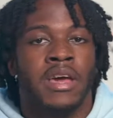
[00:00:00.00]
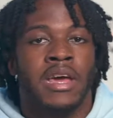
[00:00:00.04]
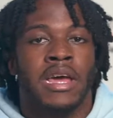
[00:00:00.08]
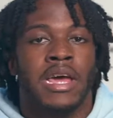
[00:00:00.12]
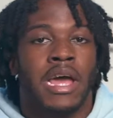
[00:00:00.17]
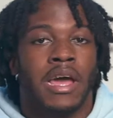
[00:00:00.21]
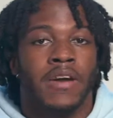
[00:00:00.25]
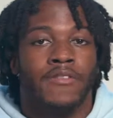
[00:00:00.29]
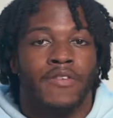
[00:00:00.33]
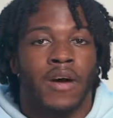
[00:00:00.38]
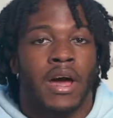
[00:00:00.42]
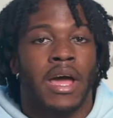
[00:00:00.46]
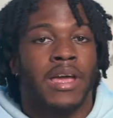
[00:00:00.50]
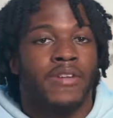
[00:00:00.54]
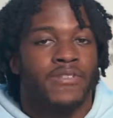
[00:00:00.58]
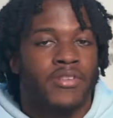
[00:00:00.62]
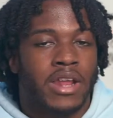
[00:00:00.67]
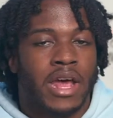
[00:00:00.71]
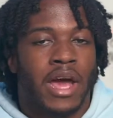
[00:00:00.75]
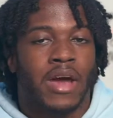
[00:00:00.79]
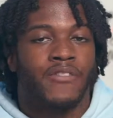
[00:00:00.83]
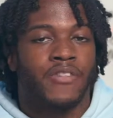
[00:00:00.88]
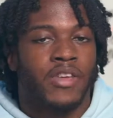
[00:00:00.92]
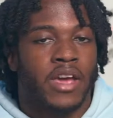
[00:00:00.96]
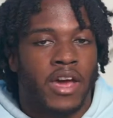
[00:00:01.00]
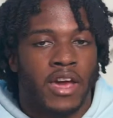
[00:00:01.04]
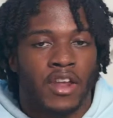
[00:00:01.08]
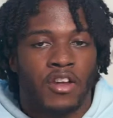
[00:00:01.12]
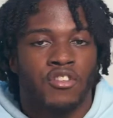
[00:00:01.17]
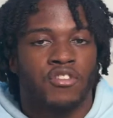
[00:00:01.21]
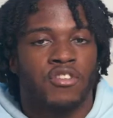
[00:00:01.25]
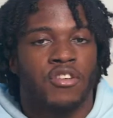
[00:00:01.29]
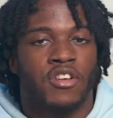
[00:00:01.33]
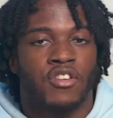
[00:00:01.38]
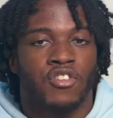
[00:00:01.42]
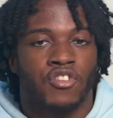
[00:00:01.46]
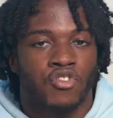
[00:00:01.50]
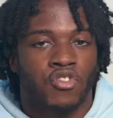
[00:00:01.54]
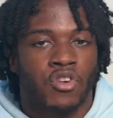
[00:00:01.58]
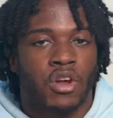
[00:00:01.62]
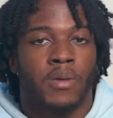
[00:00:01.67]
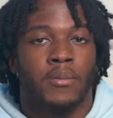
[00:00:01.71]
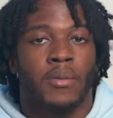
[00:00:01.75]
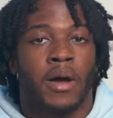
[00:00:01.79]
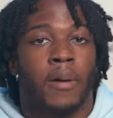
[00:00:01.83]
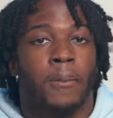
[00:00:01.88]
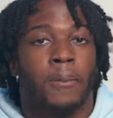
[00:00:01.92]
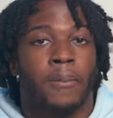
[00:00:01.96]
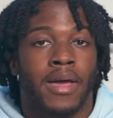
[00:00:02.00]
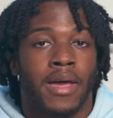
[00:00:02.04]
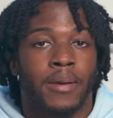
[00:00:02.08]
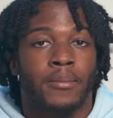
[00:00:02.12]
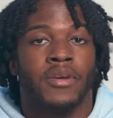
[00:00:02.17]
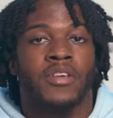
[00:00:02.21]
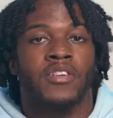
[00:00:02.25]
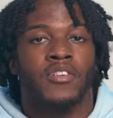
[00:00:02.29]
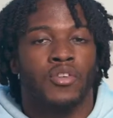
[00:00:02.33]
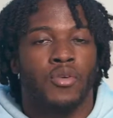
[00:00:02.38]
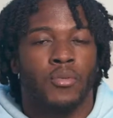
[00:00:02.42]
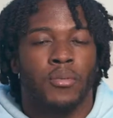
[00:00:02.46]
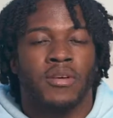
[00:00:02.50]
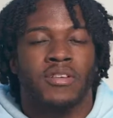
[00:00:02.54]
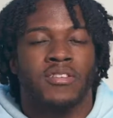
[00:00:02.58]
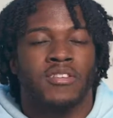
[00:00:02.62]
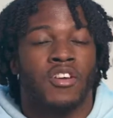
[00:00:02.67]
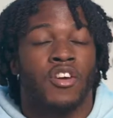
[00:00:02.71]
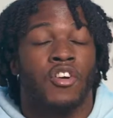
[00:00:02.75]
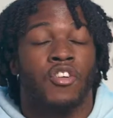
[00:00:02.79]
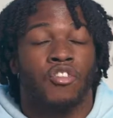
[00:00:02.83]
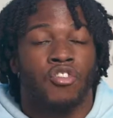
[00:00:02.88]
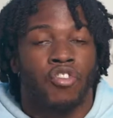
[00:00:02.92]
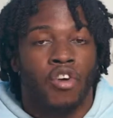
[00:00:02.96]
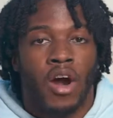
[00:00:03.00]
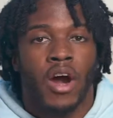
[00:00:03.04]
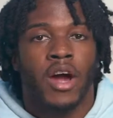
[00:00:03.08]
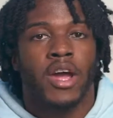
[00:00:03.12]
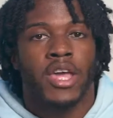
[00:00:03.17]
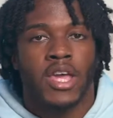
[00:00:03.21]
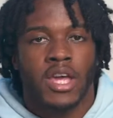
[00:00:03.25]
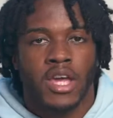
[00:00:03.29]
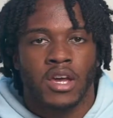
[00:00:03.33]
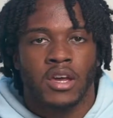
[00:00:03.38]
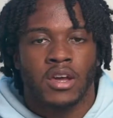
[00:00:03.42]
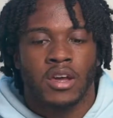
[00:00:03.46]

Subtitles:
If I even have the energy to scream, I may be too busy crying.